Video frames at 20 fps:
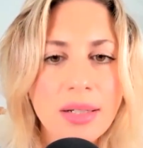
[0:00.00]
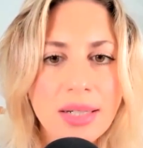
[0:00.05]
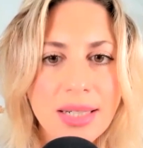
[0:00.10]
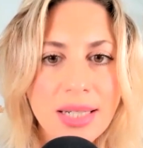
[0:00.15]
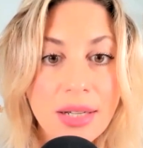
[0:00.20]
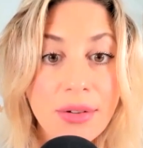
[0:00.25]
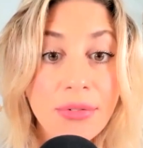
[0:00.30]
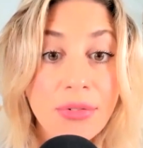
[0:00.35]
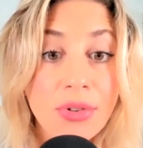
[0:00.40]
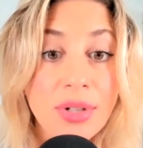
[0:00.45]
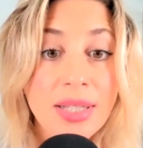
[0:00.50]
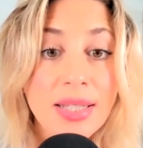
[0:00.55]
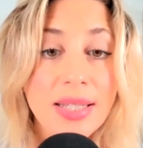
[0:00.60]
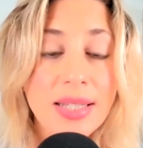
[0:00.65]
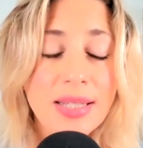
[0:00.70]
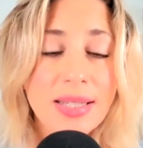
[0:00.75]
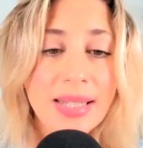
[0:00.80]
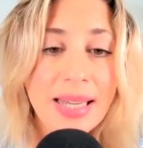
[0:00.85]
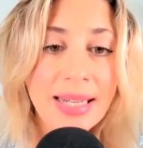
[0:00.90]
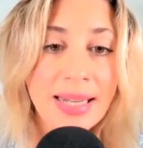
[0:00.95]

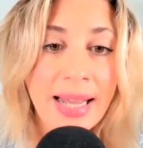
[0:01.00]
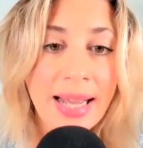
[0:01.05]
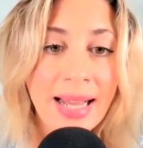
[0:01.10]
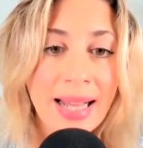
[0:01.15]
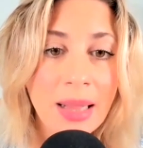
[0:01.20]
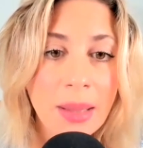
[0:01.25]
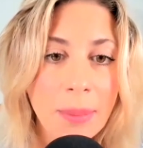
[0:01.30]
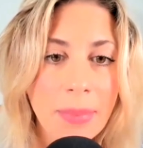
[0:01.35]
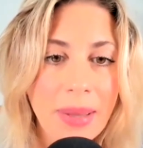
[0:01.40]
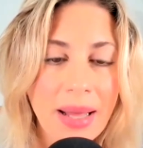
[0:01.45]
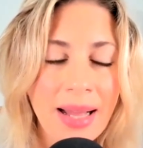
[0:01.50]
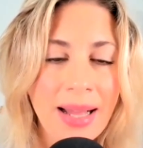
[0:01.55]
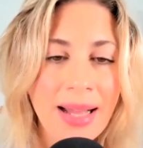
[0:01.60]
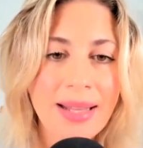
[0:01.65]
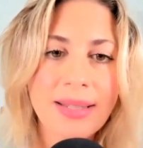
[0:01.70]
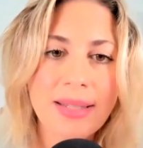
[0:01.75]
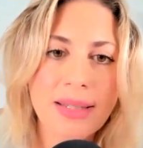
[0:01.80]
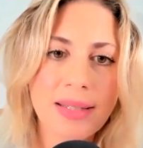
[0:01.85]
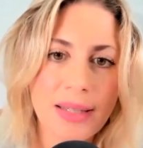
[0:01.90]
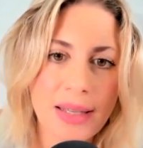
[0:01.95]
Differences can help
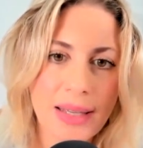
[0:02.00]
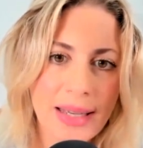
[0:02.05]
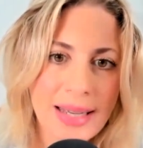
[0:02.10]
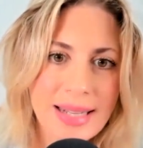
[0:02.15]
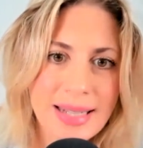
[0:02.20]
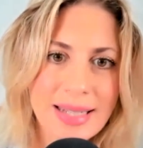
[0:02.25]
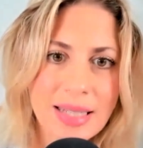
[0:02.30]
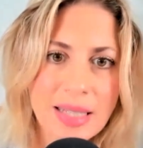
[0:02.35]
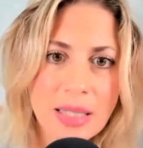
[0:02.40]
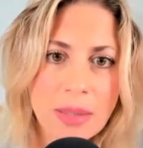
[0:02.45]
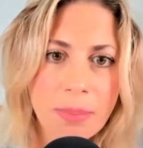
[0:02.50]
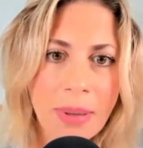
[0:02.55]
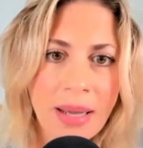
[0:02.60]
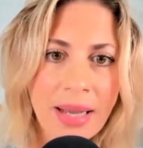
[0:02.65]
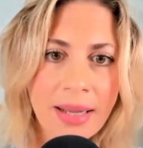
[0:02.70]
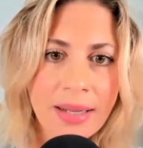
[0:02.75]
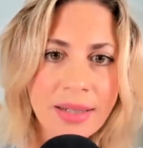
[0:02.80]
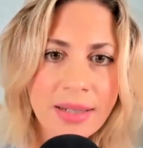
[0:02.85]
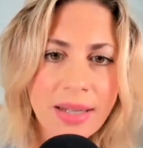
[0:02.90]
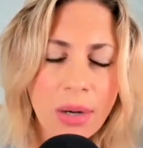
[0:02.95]
us
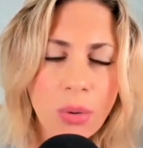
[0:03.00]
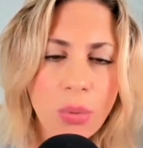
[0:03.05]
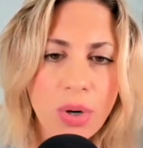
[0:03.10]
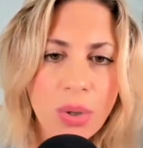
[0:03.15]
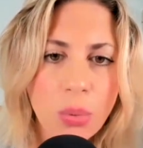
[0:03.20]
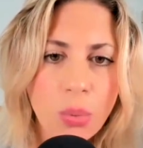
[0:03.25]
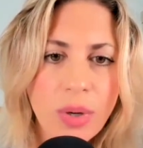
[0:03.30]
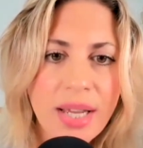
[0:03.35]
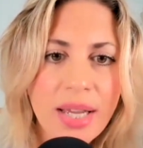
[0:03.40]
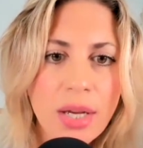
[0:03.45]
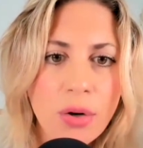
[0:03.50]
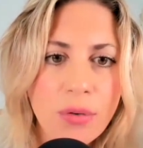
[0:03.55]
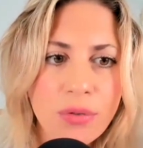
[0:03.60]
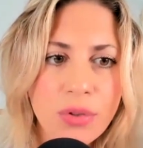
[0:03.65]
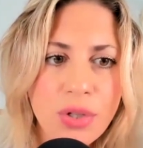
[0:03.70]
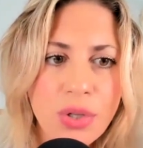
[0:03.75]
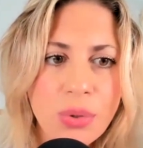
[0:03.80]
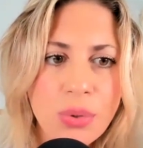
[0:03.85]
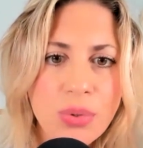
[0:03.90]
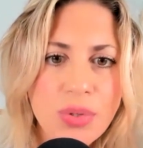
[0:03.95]
expand our way of
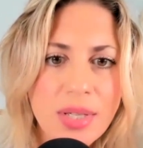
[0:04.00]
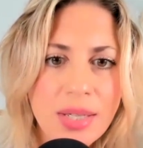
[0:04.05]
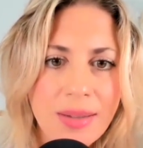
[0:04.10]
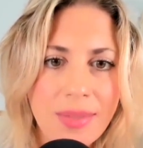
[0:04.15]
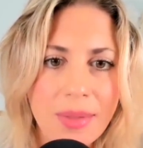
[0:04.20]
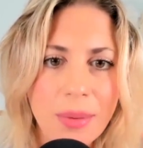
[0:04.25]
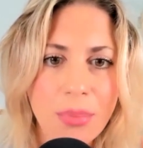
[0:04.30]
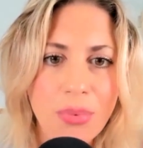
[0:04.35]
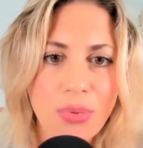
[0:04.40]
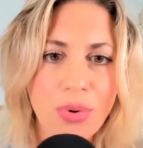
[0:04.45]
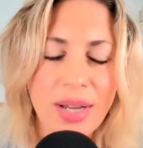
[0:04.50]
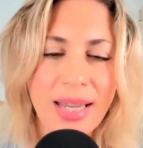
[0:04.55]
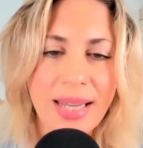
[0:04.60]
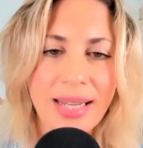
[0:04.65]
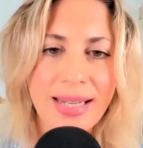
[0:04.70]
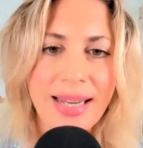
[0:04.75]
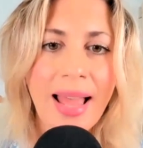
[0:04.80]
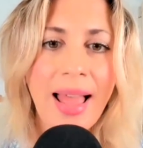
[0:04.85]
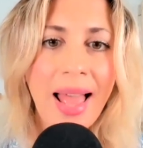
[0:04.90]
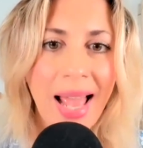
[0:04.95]
using the
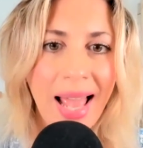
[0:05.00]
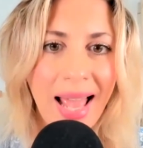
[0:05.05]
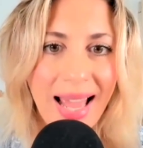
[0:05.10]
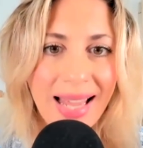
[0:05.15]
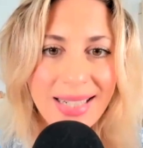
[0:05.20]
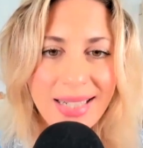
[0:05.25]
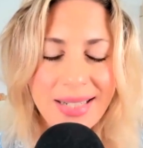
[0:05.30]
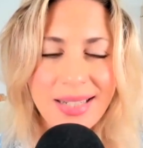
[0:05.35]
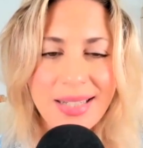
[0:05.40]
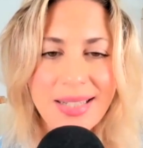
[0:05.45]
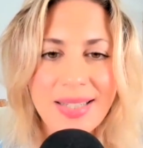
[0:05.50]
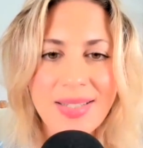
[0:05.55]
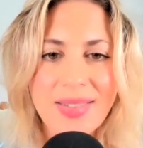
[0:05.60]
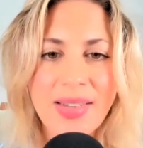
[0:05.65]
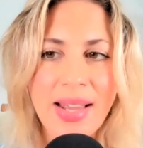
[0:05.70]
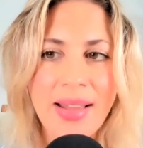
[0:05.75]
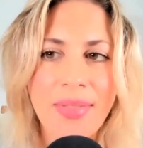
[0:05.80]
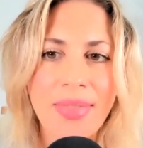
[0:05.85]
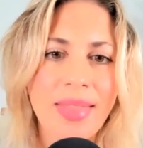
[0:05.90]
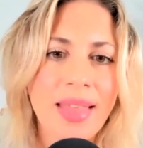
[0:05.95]
brain and
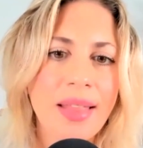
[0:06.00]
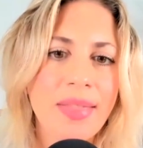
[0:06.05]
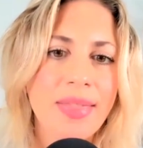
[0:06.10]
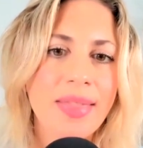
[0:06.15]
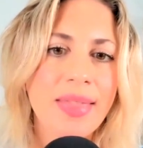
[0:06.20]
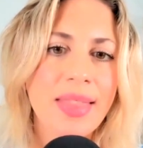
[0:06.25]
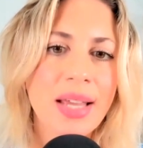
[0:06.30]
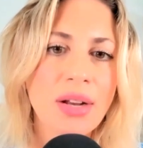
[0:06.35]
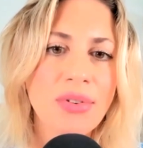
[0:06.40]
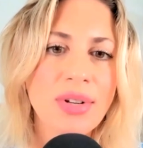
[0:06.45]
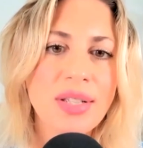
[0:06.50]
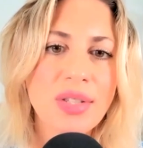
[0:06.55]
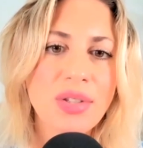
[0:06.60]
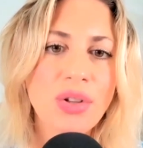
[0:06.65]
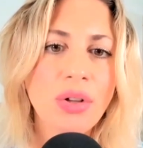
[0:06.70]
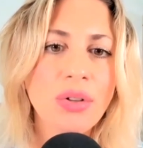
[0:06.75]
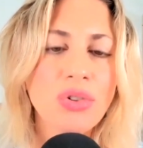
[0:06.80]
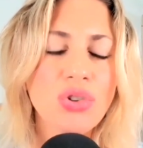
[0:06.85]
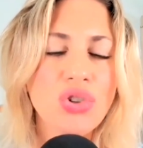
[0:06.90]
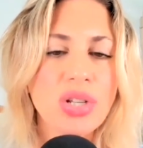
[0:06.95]
understand that there is
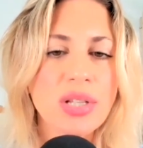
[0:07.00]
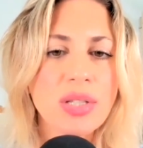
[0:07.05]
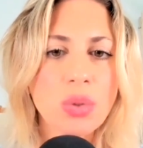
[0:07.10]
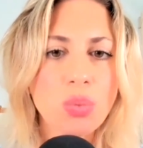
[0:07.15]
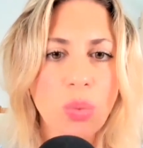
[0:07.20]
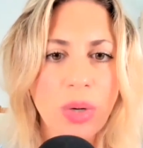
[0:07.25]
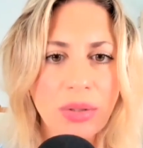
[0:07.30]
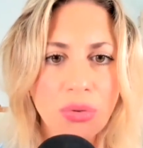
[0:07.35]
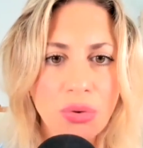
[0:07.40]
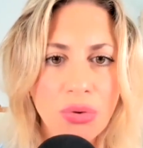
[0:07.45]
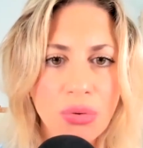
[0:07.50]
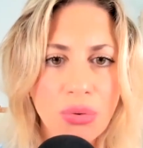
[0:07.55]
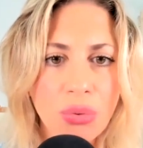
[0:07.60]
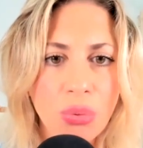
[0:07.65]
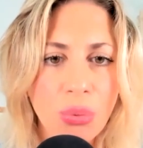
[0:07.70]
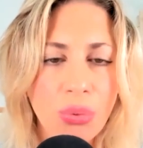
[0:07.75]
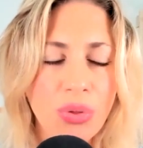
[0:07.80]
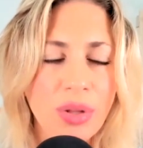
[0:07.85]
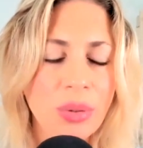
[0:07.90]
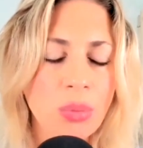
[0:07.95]
not just one
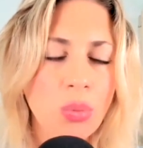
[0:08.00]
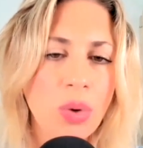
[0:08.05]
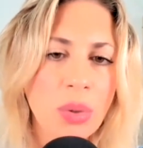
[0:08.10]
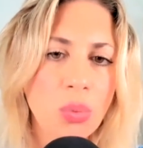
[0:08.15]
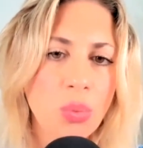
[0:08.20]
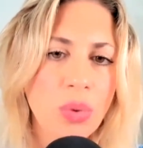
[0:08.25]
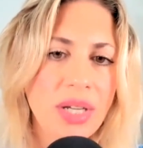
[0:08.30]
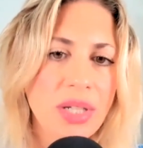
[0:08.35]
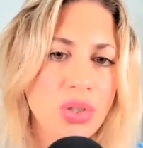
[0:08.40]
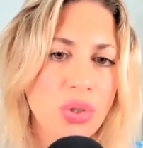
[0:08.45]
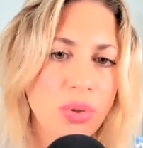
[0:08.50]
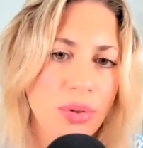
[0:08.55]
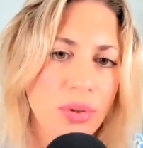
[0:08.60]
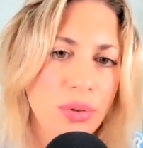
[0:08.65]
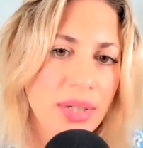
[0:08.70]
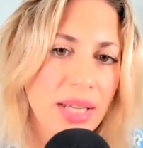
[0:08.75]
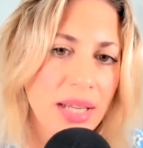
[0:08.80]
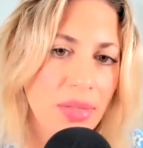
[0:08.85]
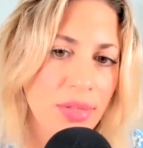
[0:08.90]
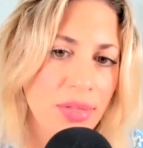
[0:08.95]
truth and one way to
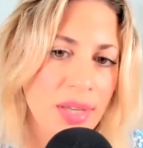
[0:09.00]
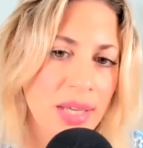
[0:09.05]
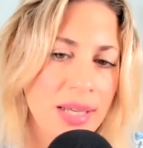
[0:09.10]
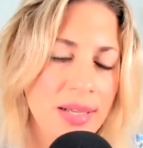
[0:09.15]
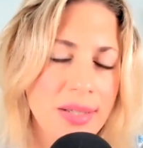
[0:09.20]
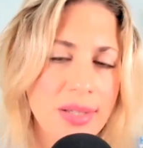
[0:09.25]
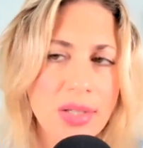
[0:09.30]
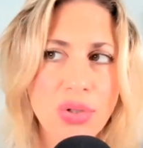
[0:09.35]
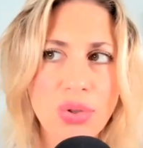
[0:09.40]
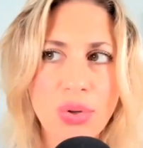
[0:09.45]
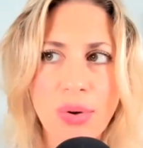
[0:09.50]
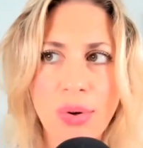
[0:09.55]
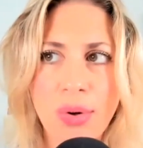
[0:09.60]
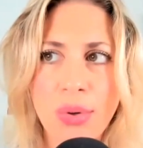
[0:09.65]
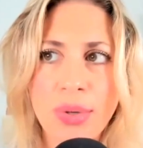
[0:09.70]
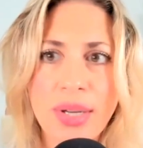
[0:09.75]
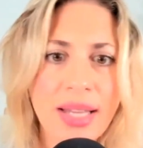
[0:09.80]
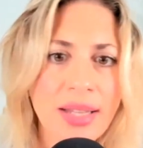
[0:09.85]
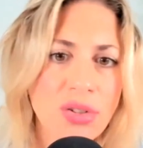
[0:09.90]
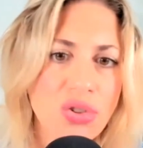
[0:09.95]
look at things, to
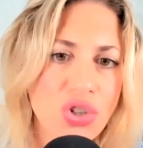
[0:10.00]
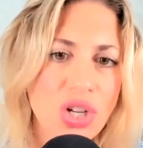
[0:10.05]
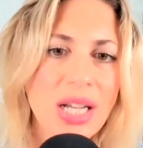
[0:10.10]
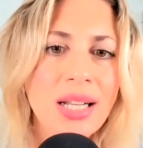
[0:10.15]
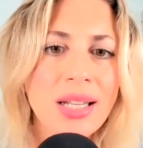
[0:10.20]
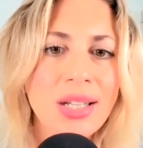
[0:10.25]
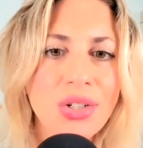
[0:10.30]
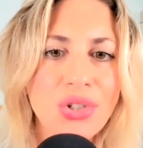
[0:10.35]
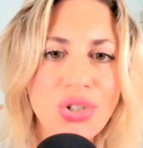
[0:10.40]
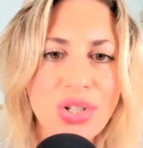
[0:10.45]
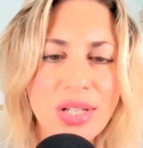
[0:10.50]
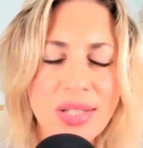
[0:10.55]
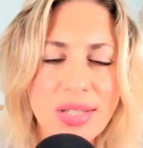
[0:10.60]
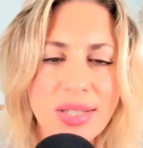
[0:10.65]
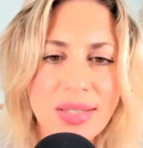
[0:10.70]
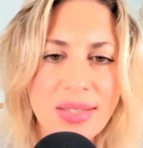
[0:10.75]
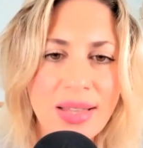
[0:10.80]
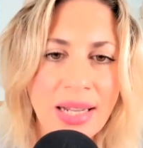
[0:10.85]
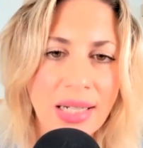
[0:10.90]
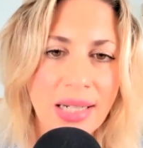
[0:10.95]
look at
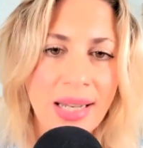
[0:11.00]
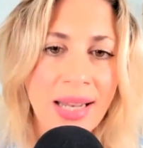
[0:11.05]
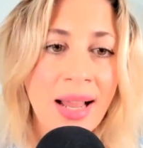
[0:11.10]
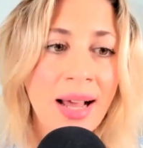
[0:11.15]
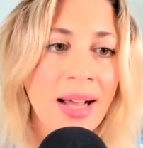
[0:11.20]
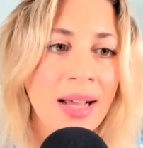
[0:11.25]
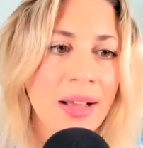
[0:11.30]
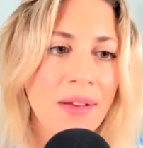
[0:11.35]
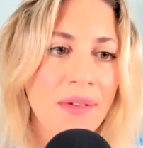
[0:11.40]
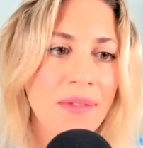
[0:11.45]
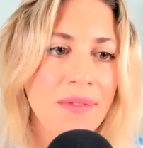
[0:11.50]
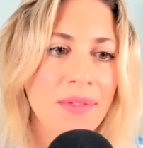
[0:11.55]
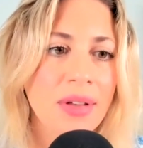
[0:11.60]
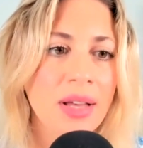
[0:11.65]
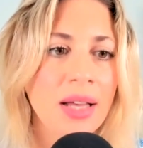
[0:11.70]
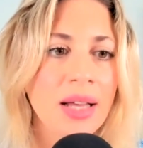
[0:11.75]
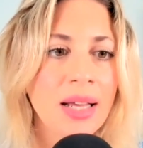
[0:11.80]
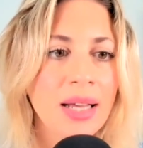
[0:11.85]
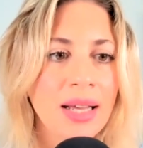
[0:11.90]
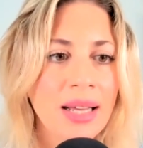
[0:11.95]
challenges that
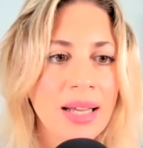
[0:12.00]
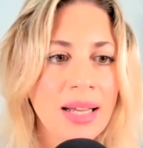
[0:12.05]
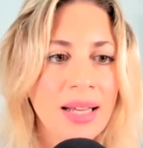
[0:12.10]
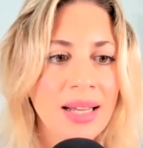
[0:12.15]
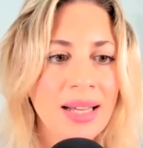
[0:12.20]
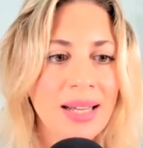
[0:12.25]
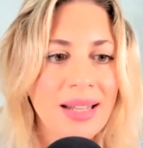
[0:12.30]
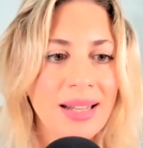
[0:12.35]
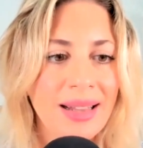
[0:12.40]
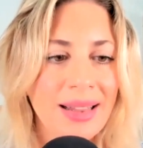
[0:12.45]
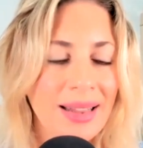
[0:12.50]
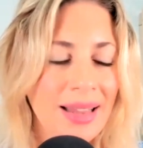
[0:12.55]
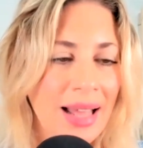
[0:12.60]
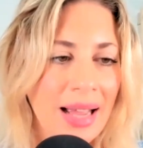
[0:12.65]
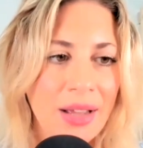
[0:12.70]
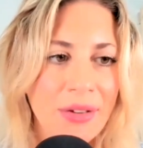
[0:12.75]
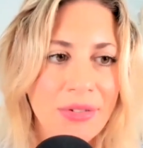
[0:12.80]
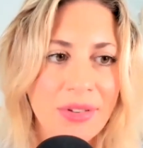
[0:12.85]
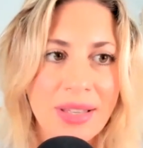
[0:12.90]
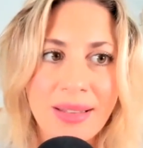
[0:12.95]

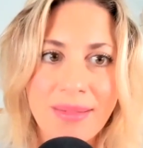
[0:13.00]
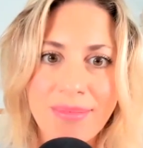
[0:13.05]
life